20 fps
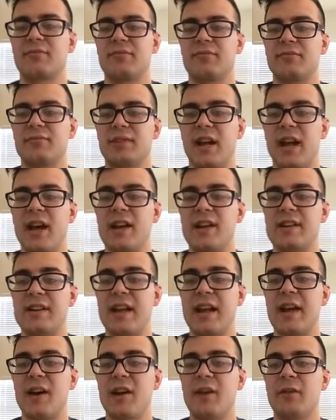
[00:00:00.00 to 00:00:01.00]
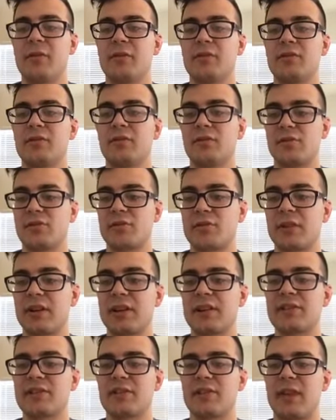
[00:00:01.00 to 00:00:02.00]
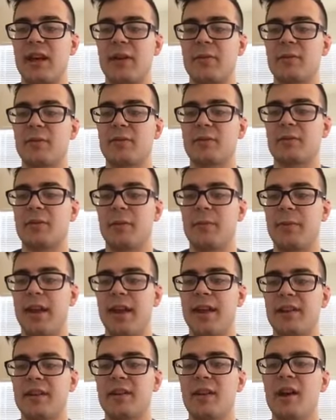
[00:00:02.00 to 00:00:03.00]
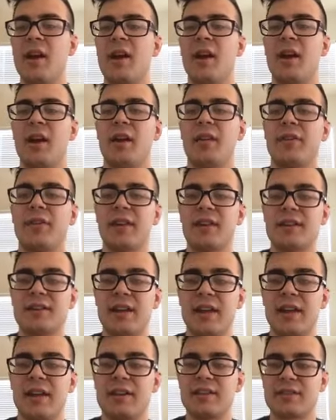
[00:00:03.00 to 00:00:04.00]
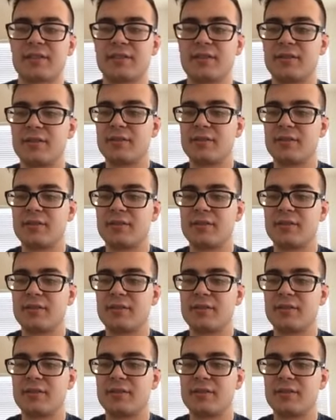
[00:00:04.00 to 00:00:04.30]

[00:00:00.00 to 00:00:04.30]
dot now to string, so that will append the date